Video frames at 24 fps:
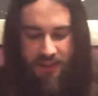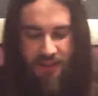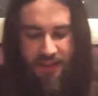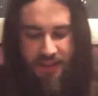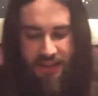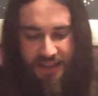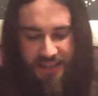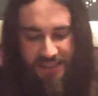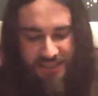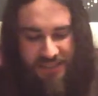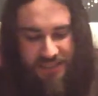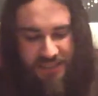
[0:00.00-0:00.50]

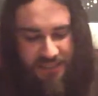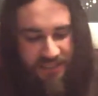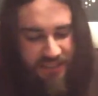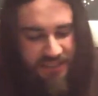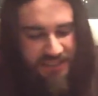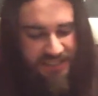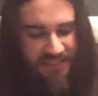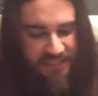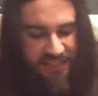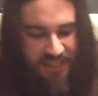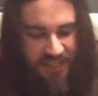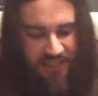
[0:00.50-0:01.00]
I started
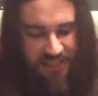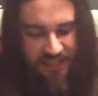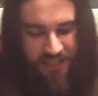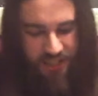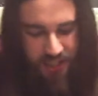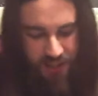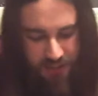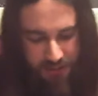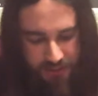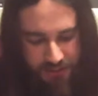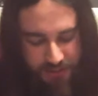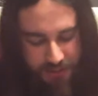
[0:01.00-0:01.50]

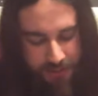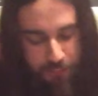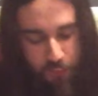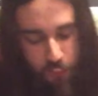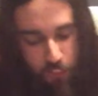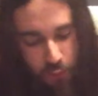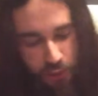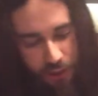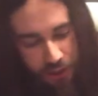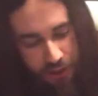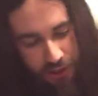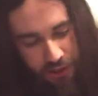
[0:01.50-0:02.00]
studying some
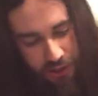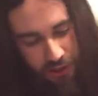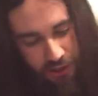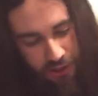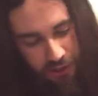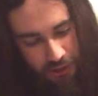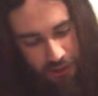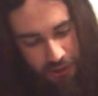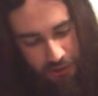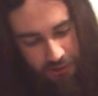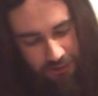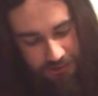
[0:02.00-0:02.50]

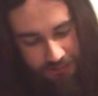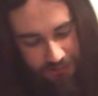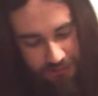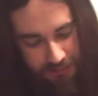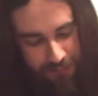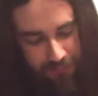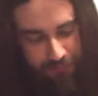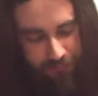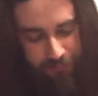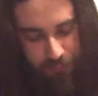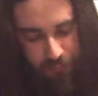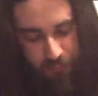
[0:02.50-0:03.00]
words
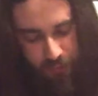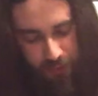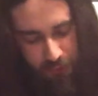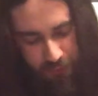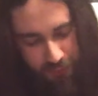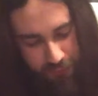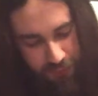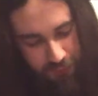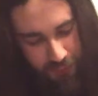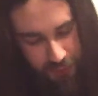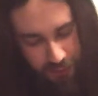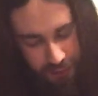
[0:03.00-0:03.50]
and some
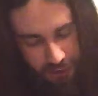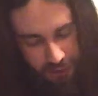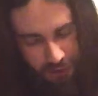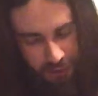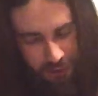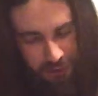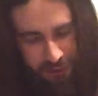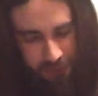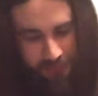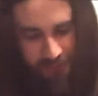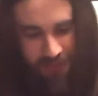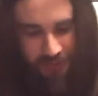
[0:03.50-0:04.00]

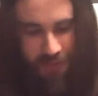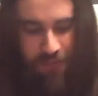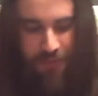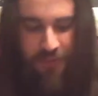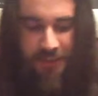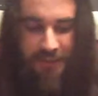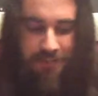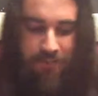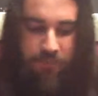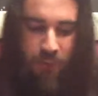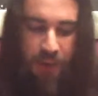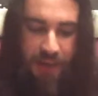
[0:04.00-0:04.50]
verbs, some
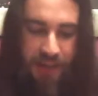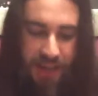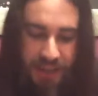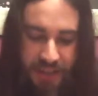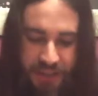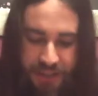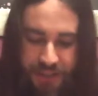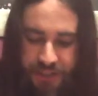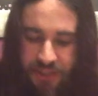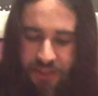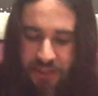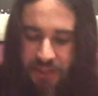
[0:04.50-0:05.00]

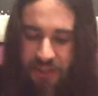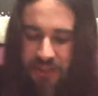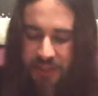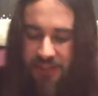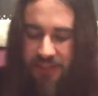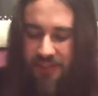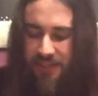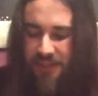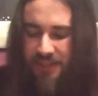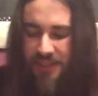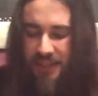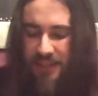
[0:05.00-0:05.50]

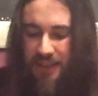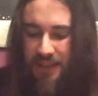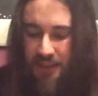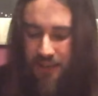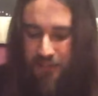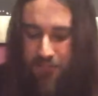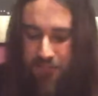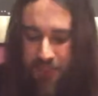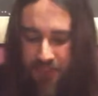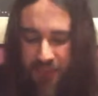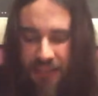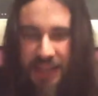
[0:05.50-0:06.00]
expressions,
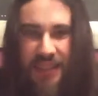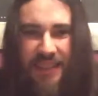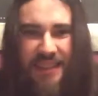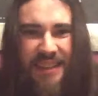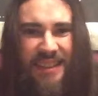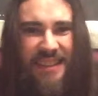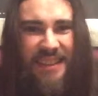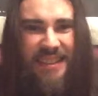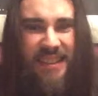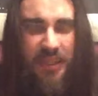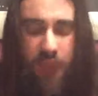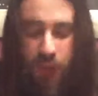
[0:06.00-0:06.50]
but then I
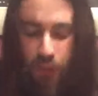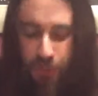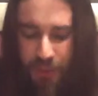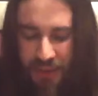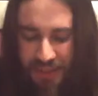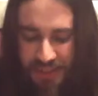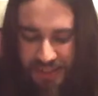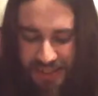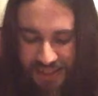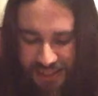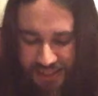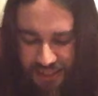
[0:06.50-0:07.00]
didn't know
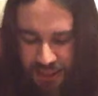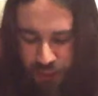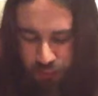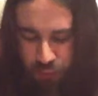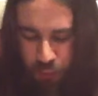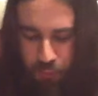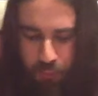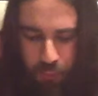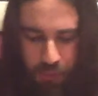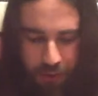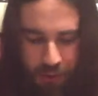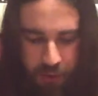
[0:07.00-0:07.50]
exactly how
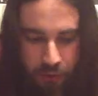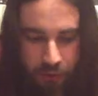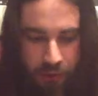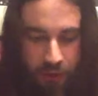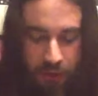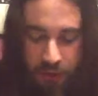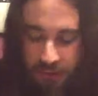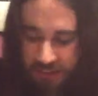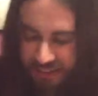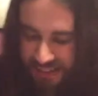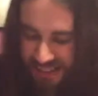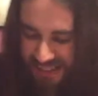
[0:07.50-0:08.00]
to put it on a
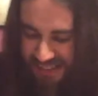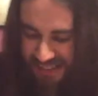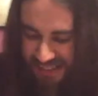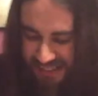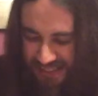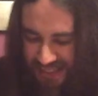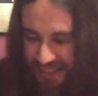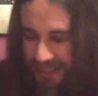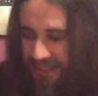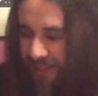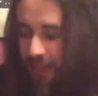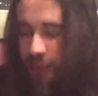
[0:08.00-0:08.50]
context. I
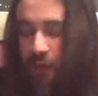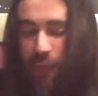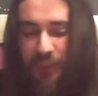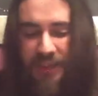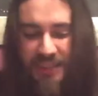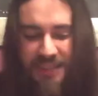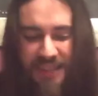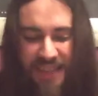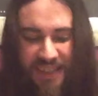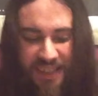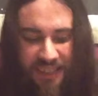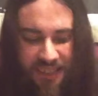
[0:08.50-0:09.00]
didn't know
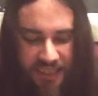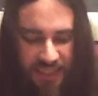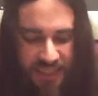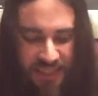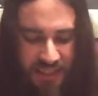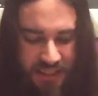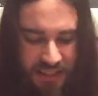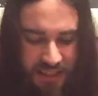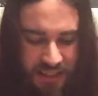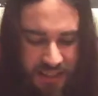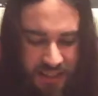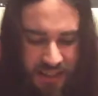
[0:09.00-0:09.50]

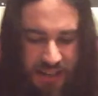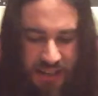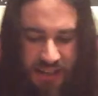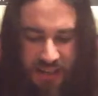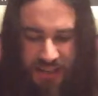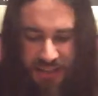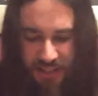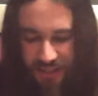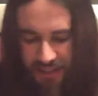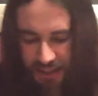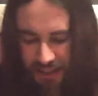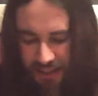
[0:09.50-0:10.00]
exactly
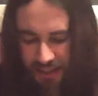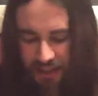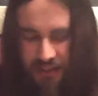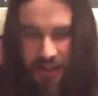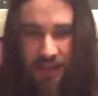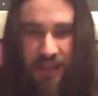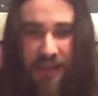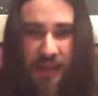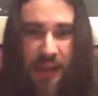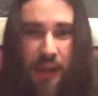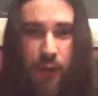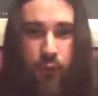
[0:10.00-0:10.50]

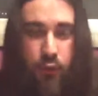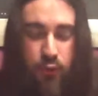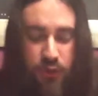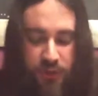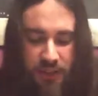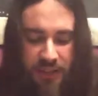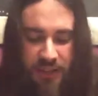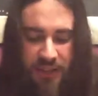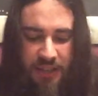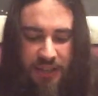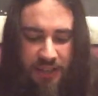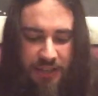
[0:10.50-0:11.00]
how to
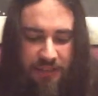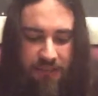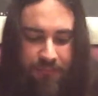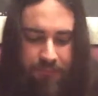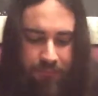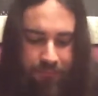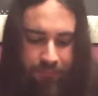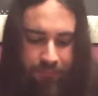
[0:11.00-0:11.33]
study.